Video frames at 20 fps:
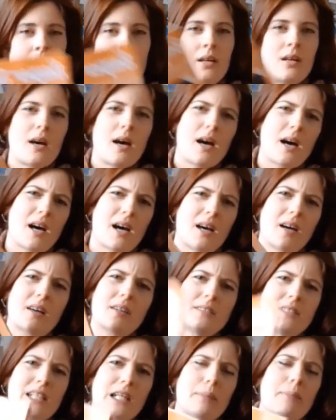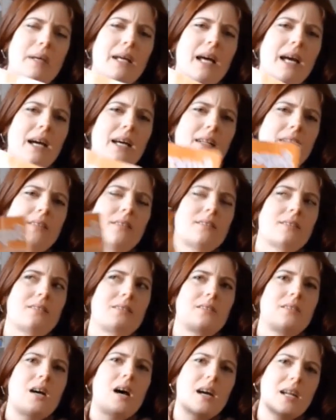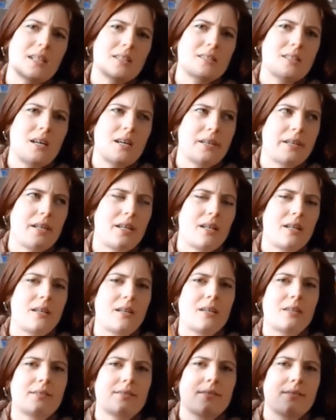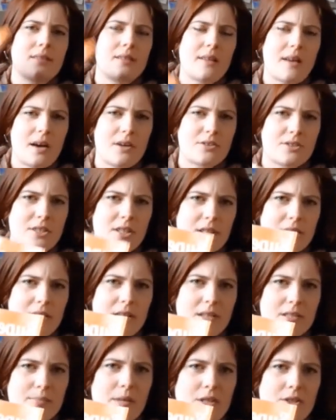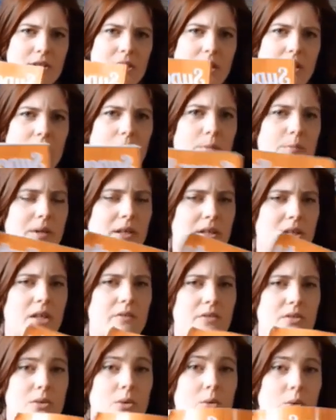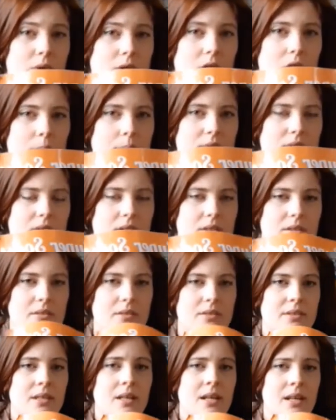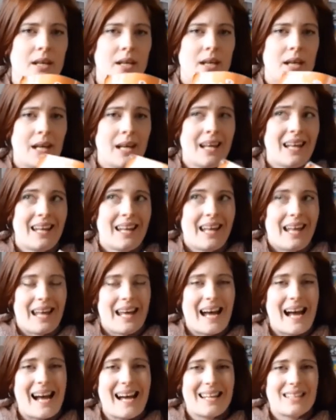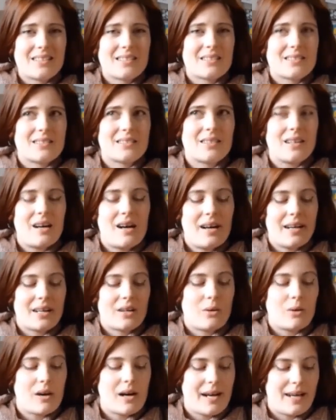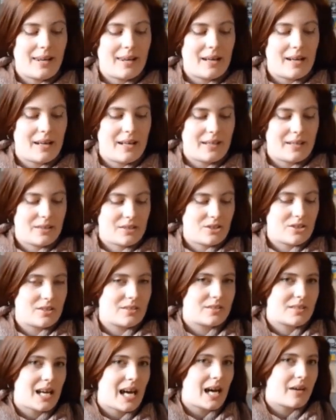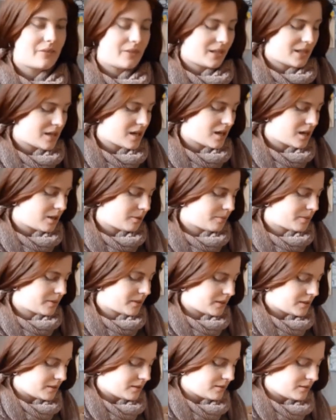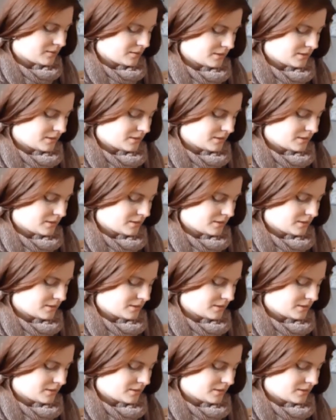DPNs, tiny circulars, large circulars, magic loop. It covers all the options. And I quite like just having it open